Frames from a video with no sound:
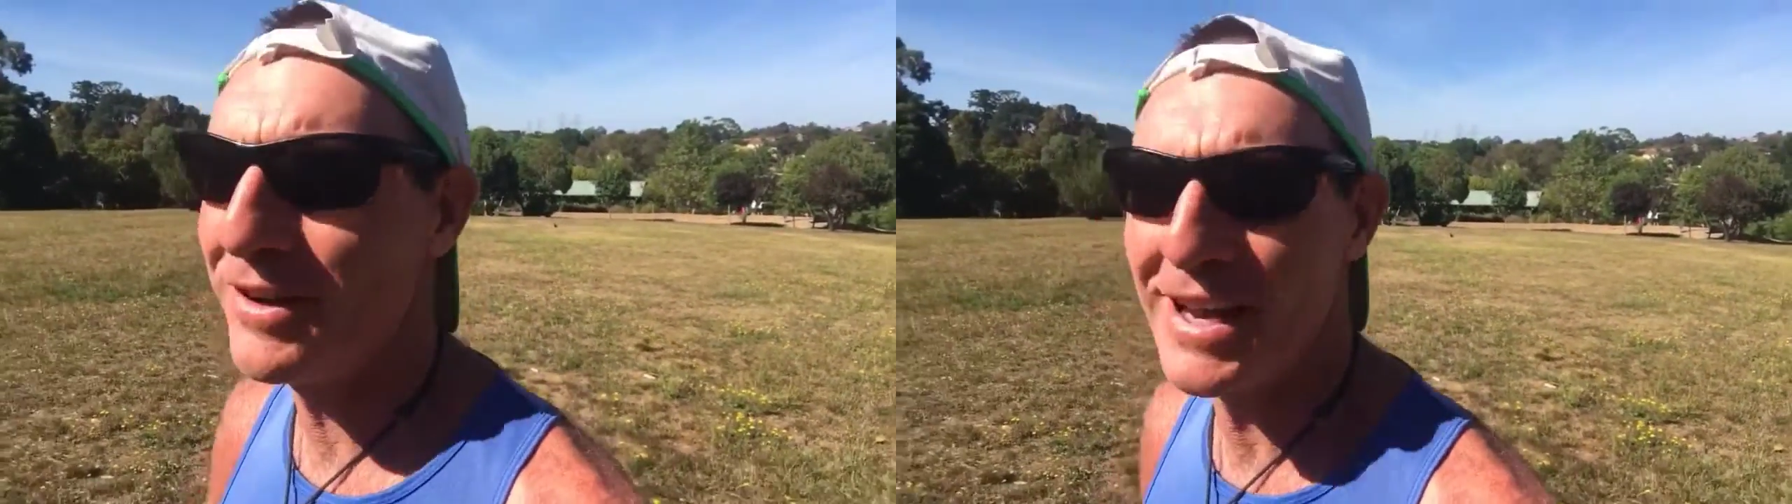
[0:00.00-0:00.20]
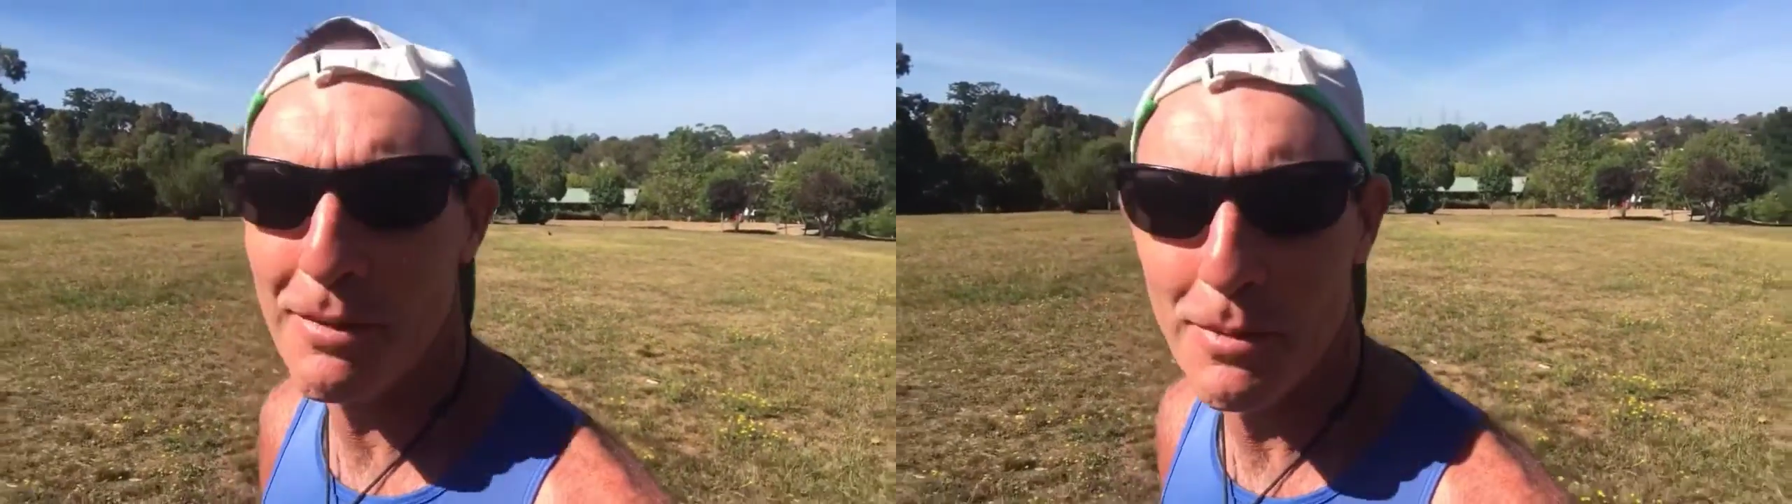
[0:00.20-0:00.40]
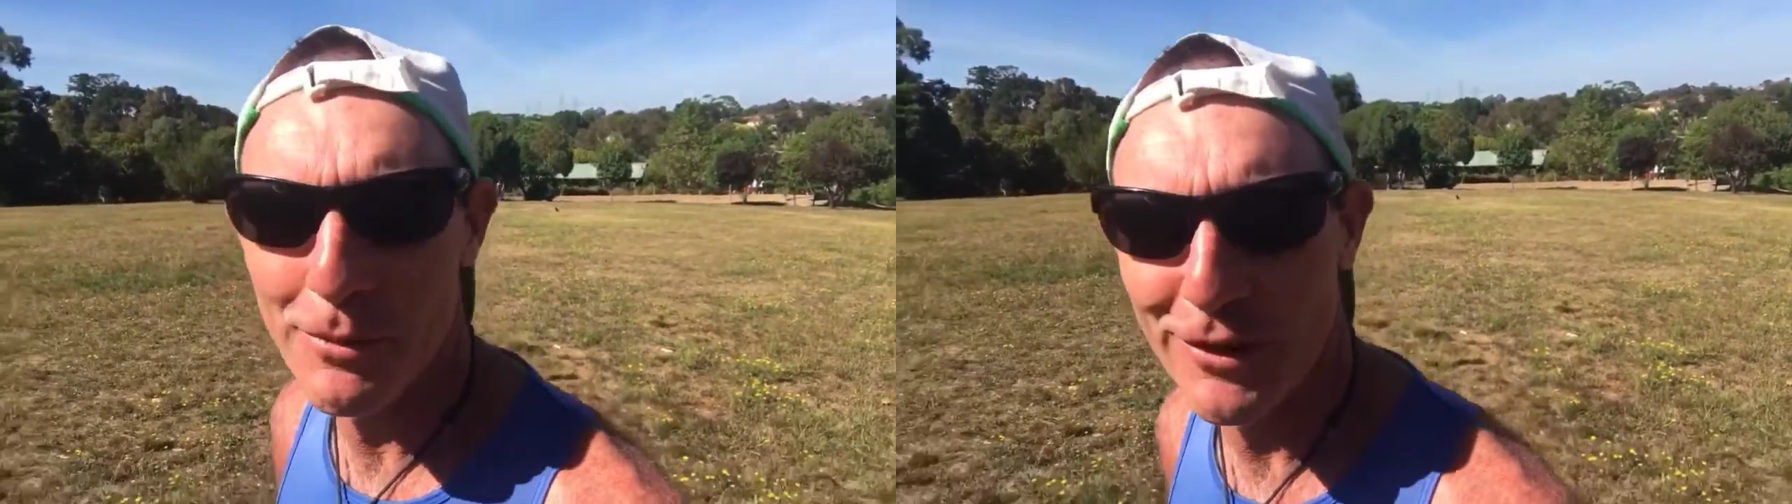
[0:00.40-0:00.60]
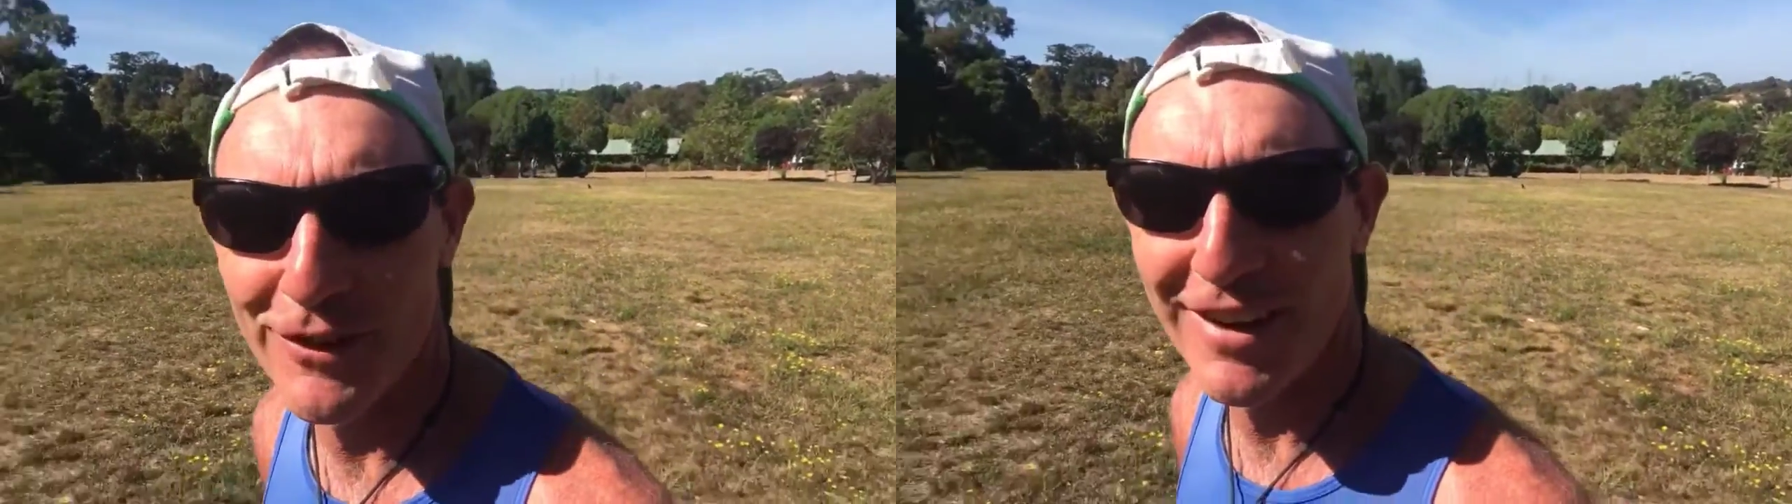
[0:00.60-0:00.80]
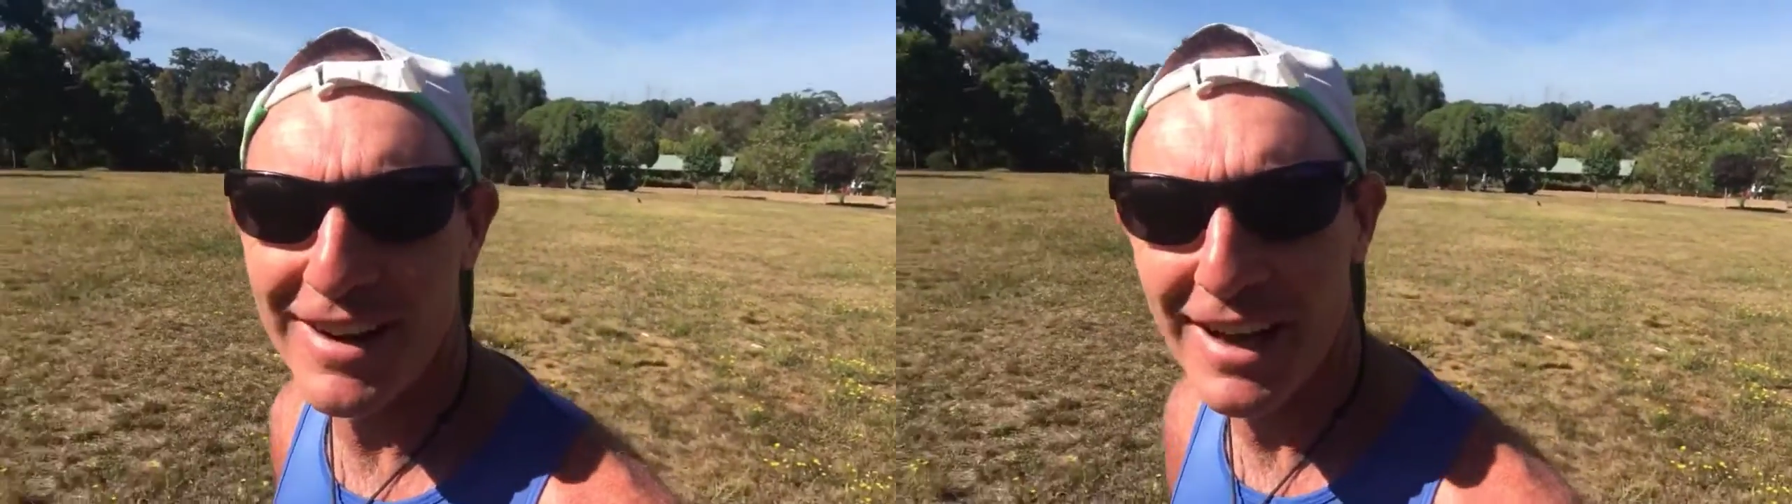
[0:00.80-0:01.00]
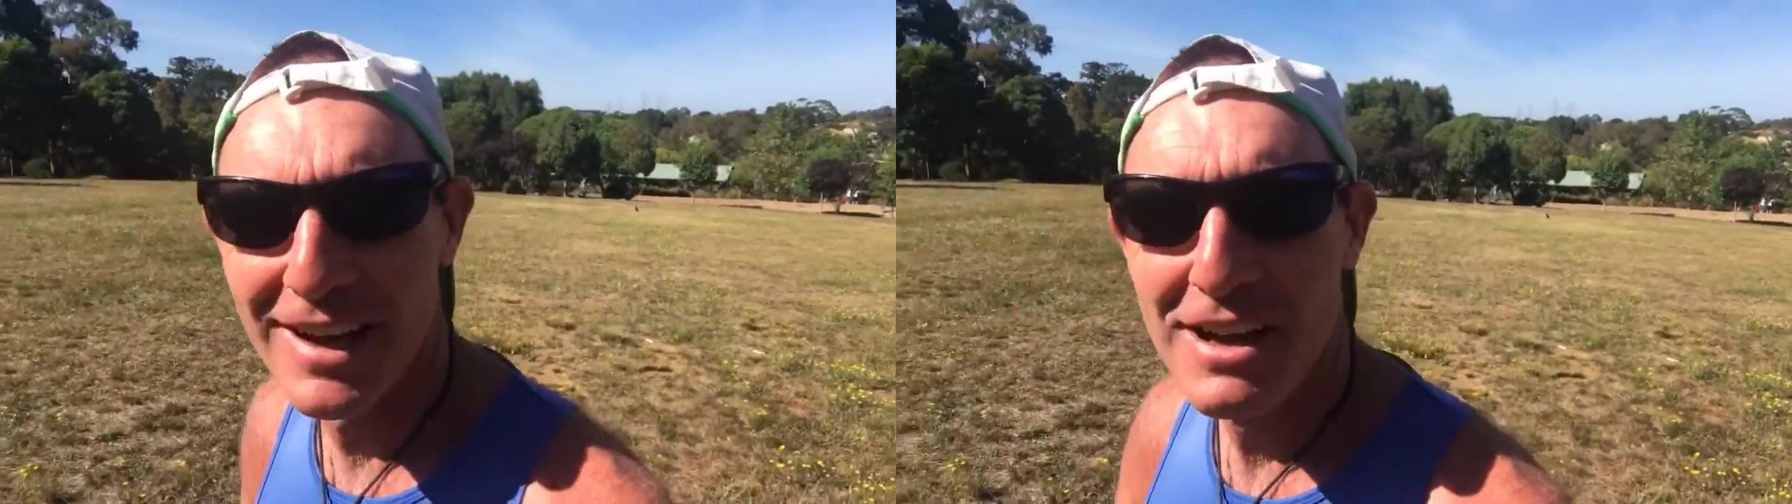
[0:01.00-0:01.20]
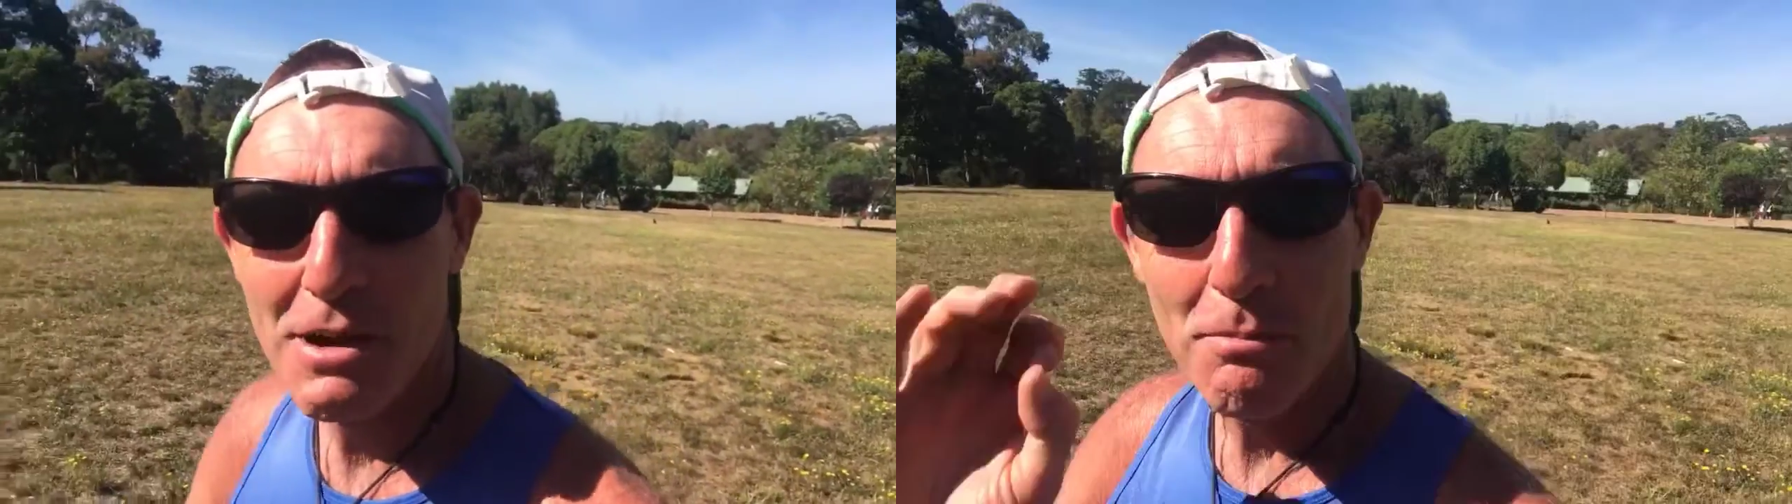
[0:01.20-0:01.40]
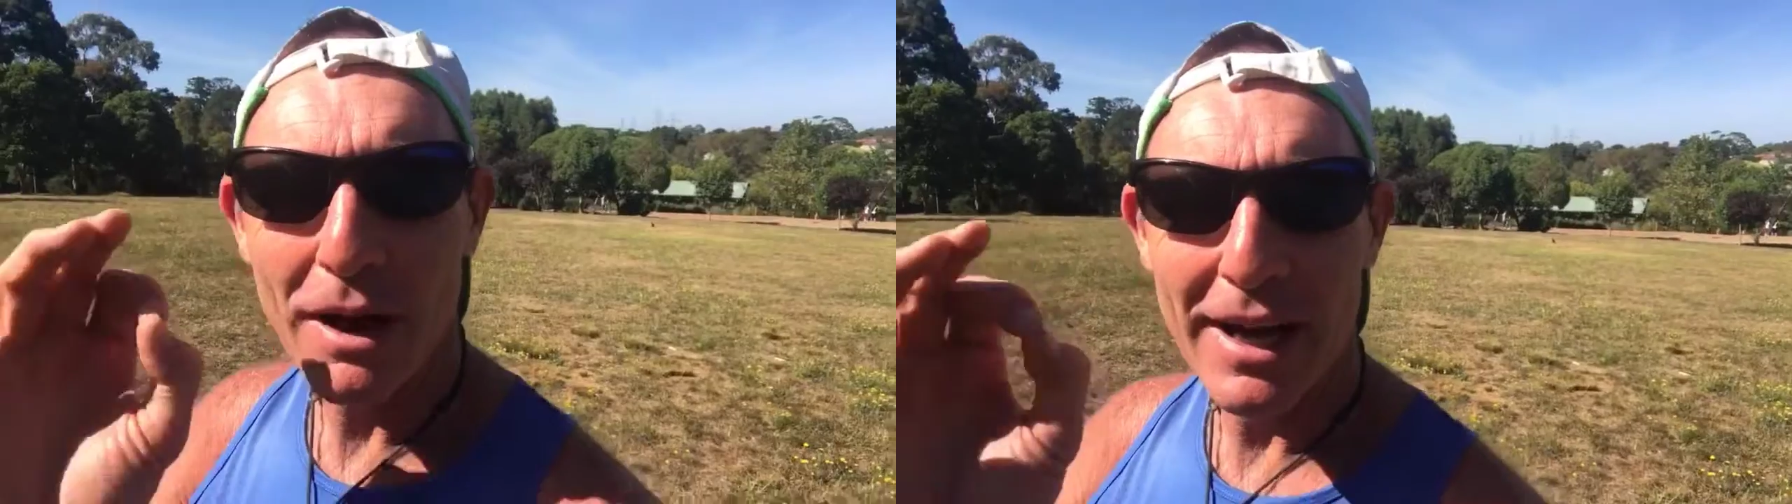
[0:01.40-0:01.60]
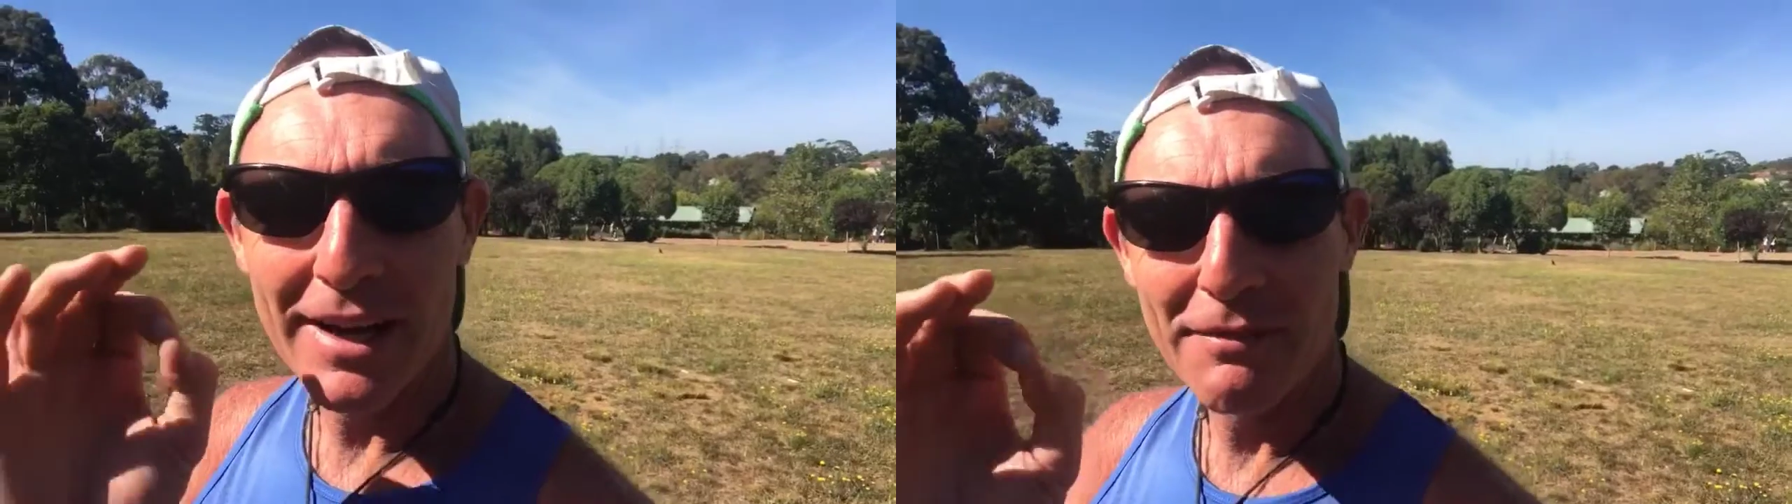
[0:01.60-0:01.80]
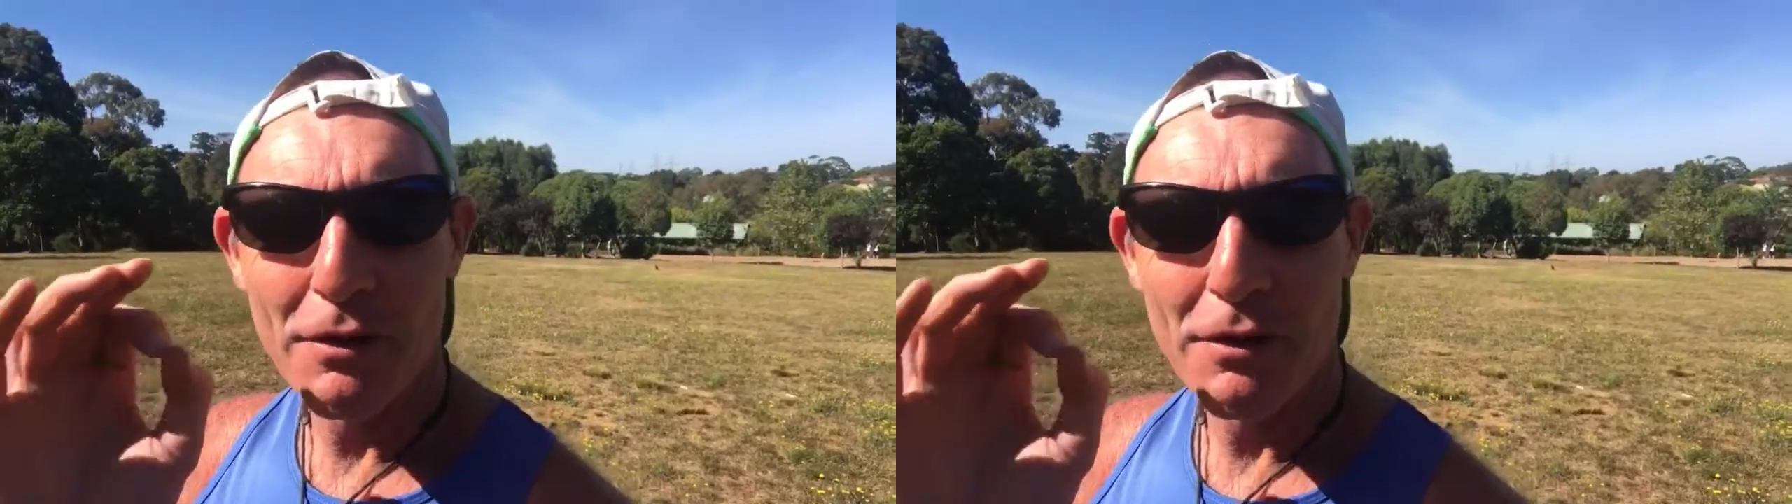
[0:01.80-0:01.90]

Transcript: can't remember it right now. But